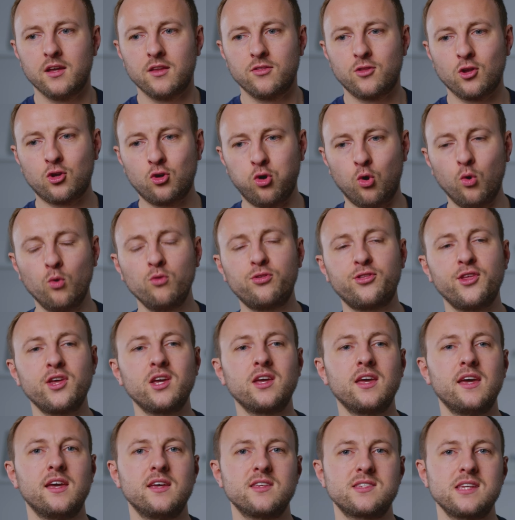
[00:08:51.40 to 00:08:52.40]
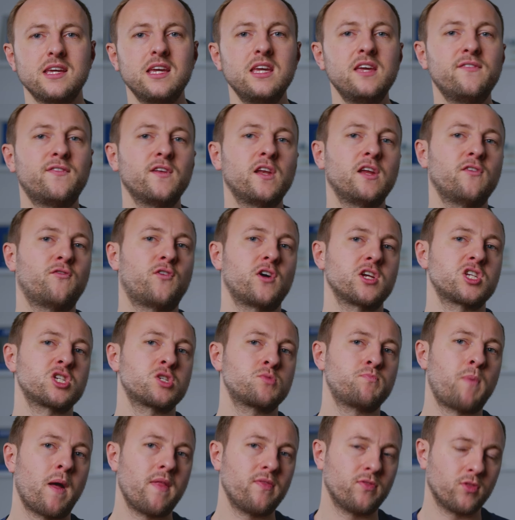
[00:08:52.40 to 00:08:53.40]
the cool thing is, even if I
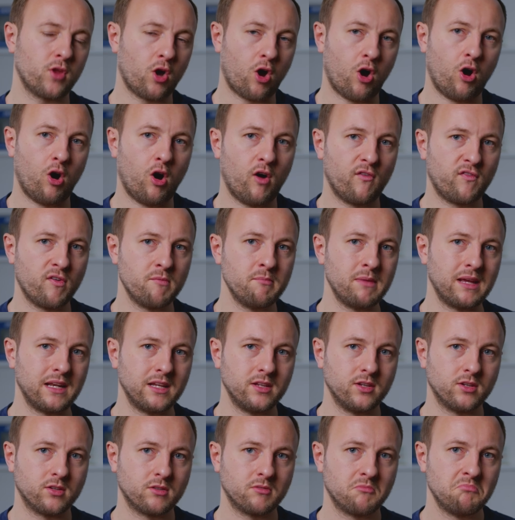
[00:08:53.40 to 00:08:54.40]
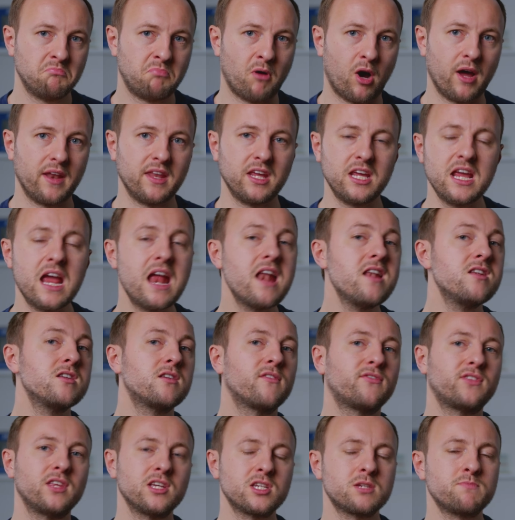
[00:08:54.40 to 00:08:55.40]
spent the half a million by the end
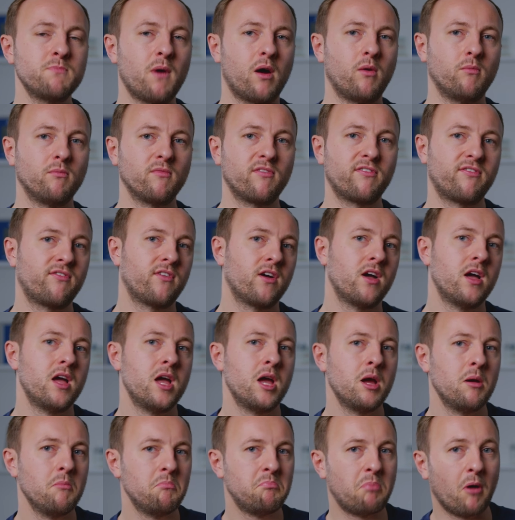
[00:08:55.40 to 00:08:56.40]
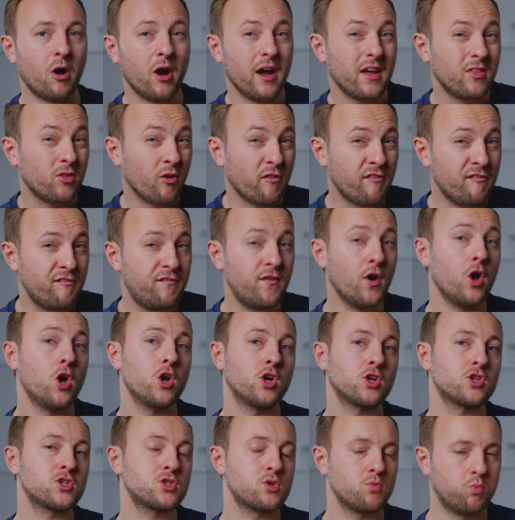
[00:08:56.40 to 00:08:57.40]
of this month, by the
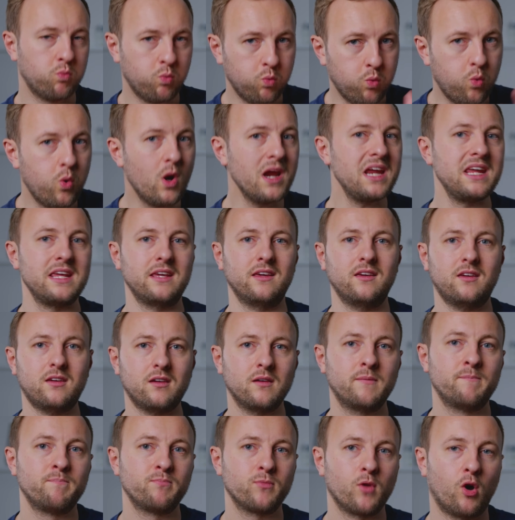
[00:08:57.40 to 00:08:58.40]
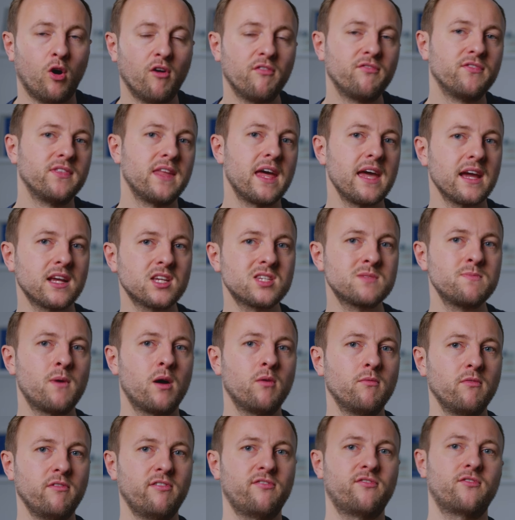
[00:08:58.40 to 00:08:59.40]
first week of next
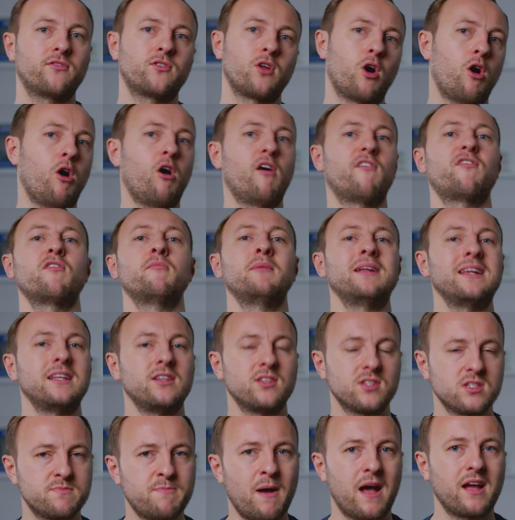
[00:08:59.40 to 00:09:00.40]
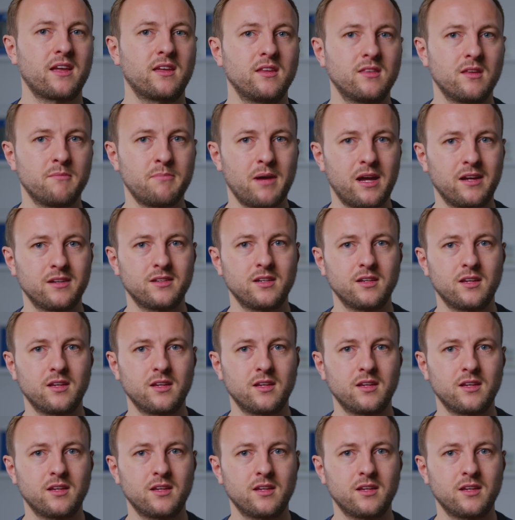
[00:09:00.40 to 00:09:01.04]
month, the half a million's back in the bank